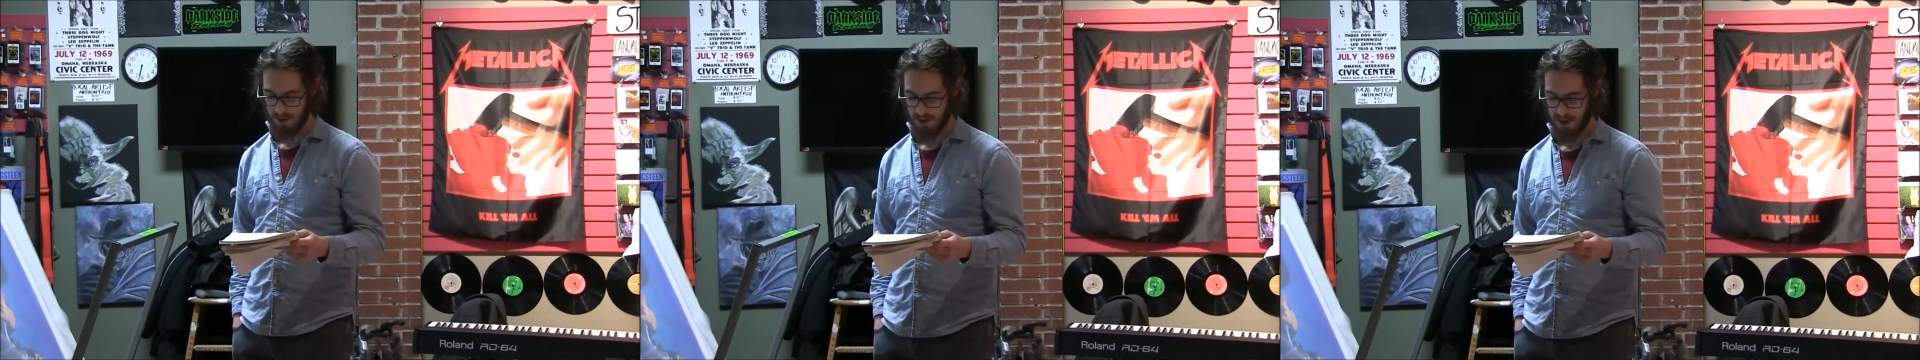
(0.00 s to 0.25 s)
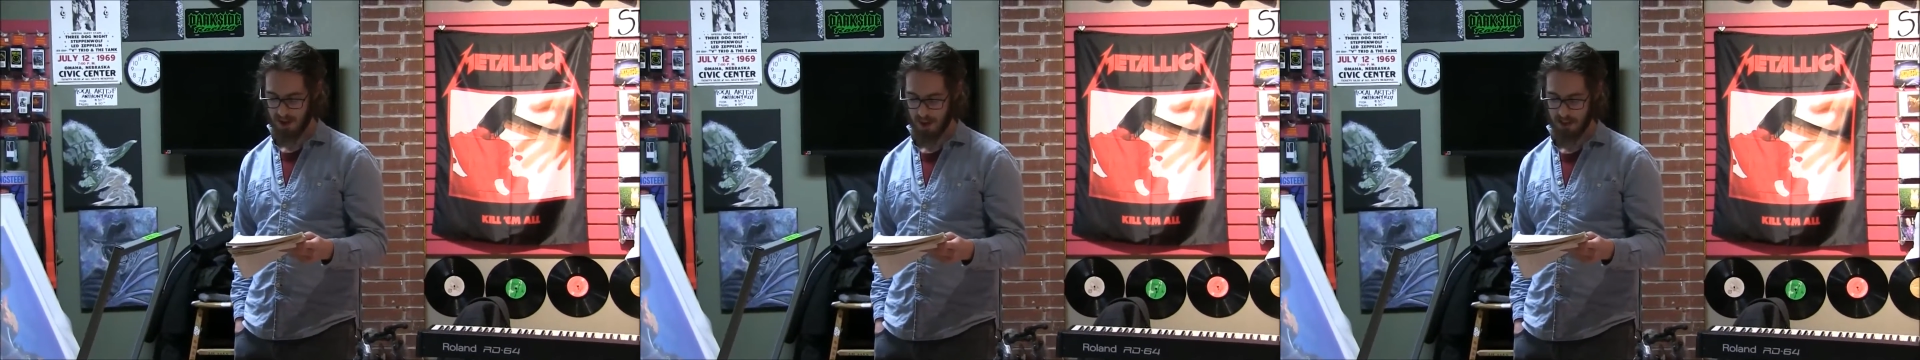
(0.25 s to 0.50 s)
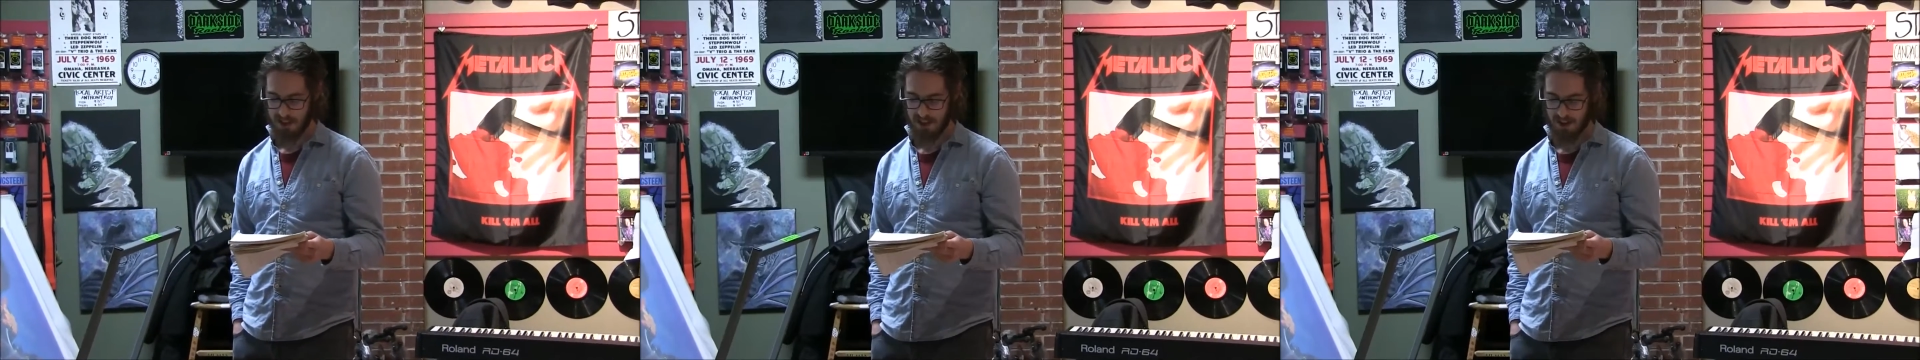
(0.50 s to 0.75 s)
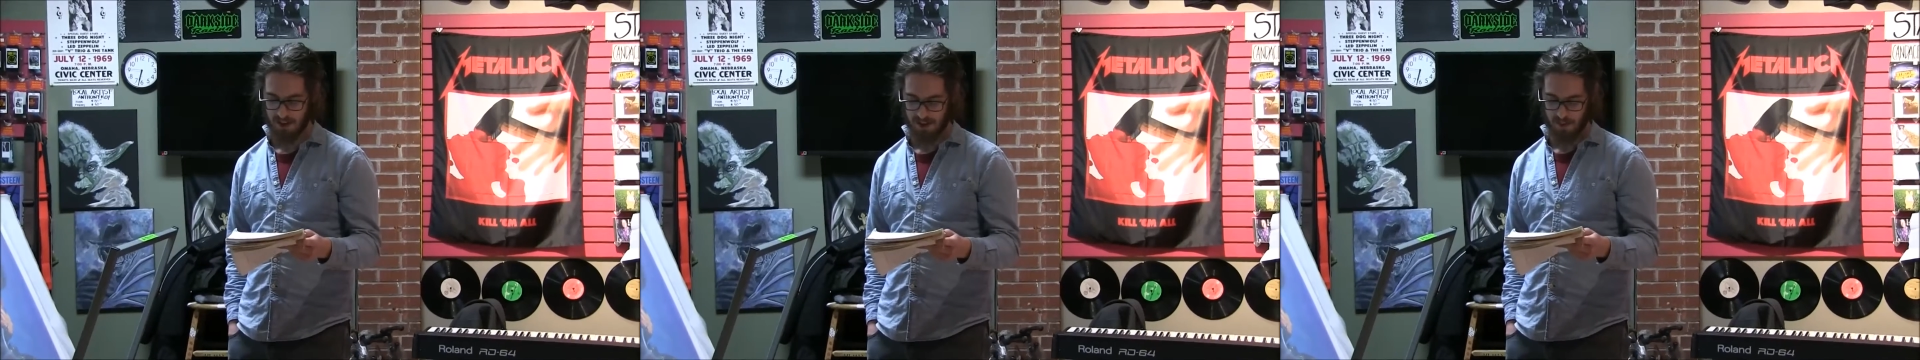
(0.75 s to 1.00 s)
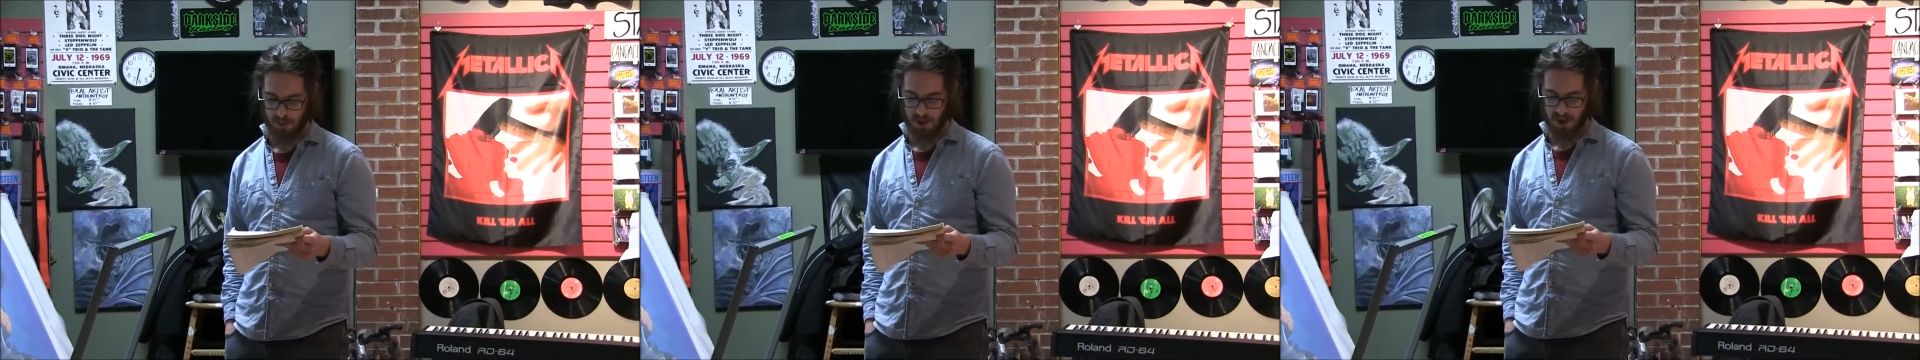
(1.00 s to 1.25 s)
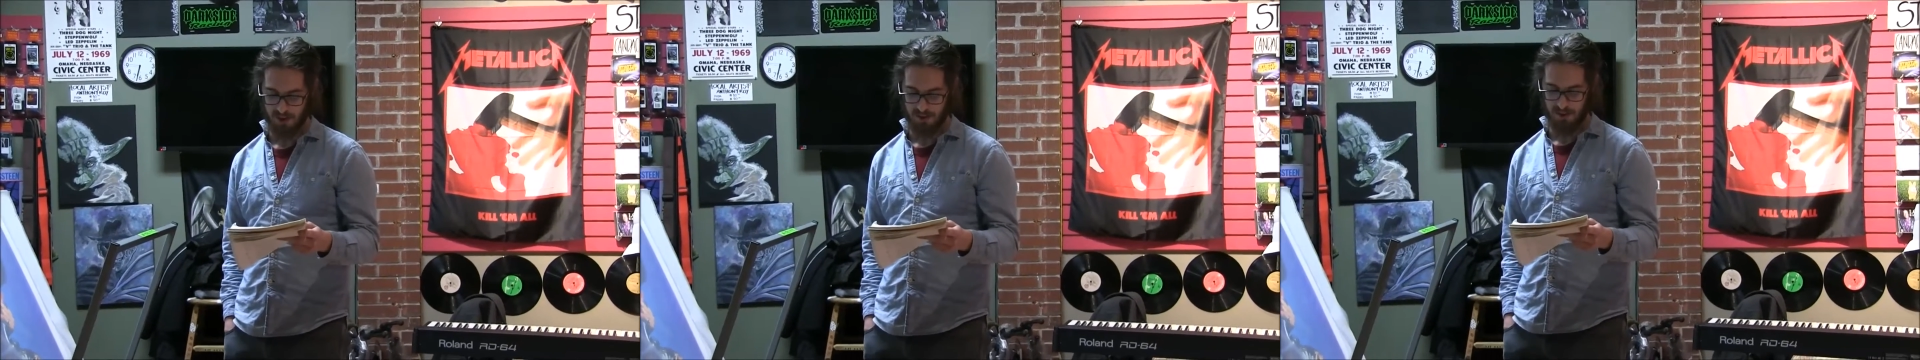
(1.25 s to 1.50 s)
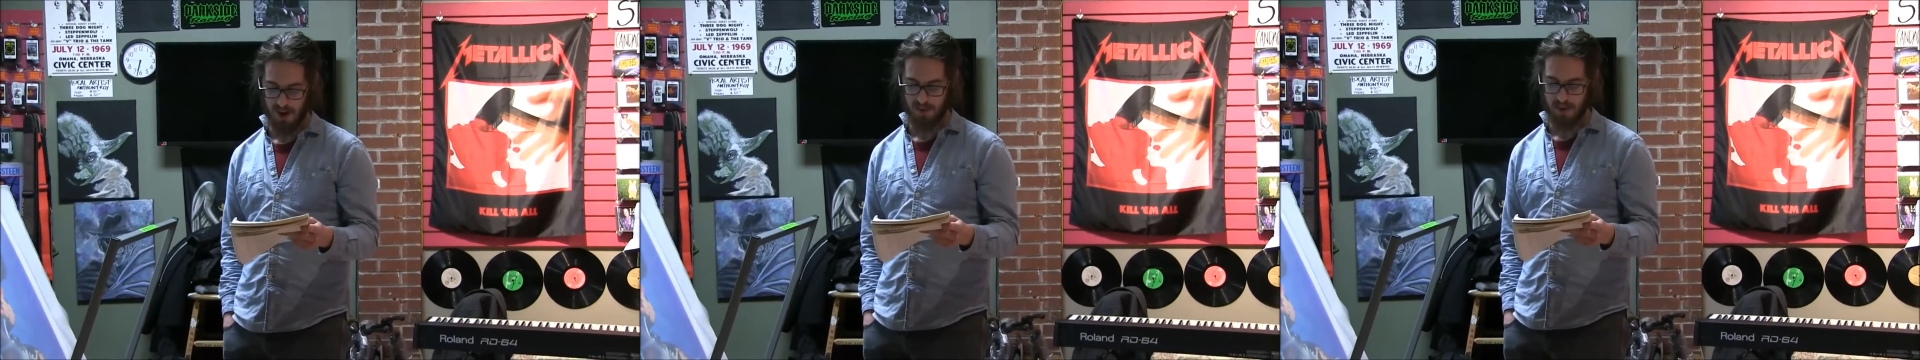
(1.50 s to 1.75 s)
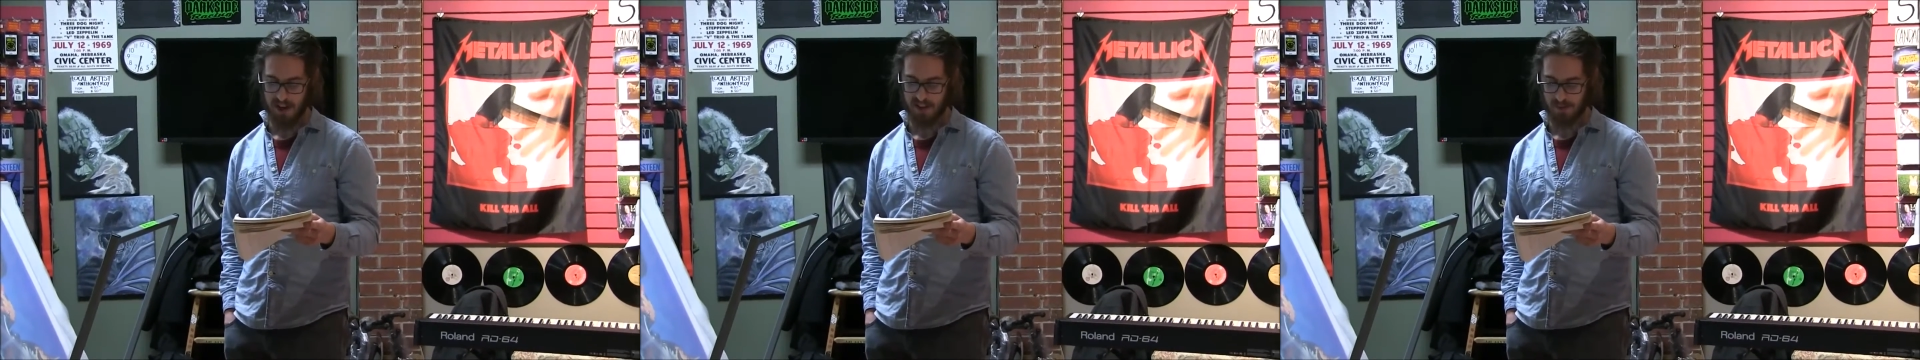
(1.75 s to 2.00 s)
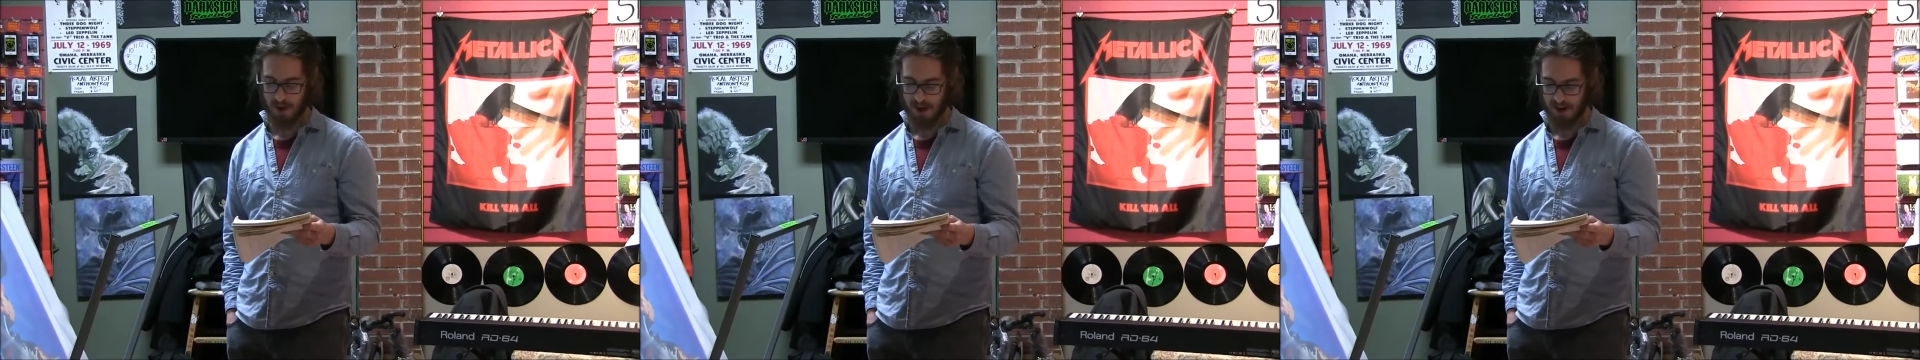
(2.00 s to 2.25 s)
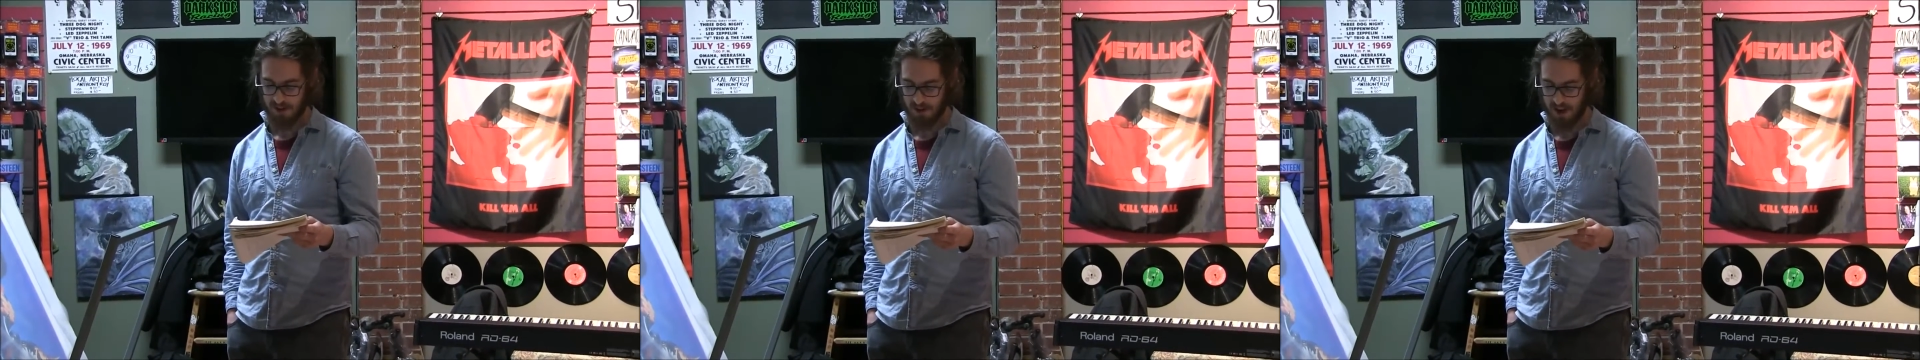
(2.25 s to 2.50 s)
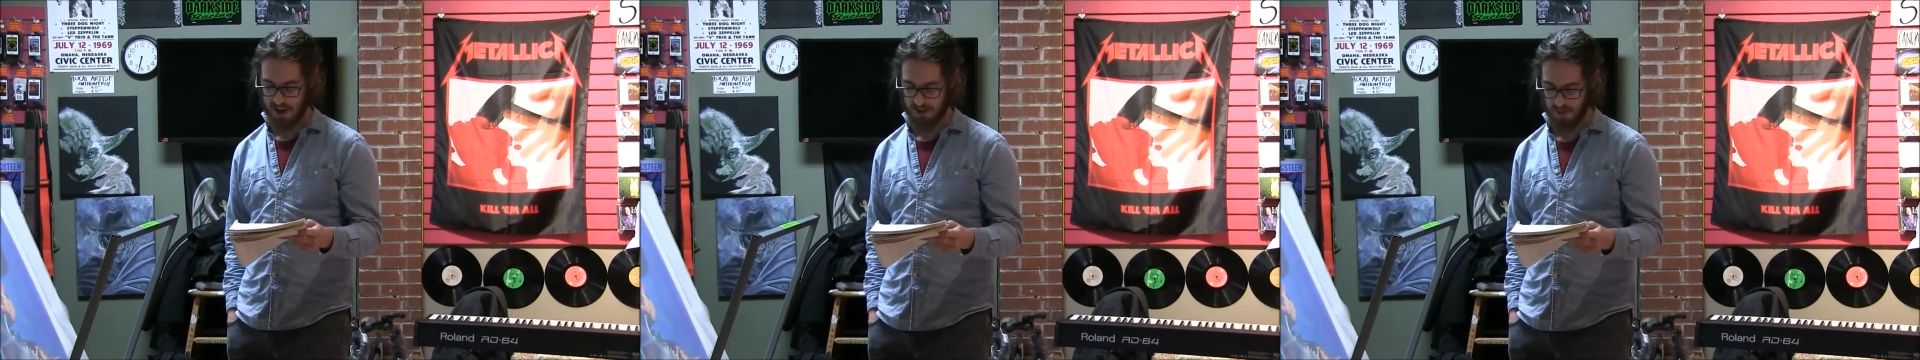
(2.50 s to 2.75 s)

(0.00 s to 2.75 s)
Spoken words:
I cut my teeth on the brick, file my smile and graze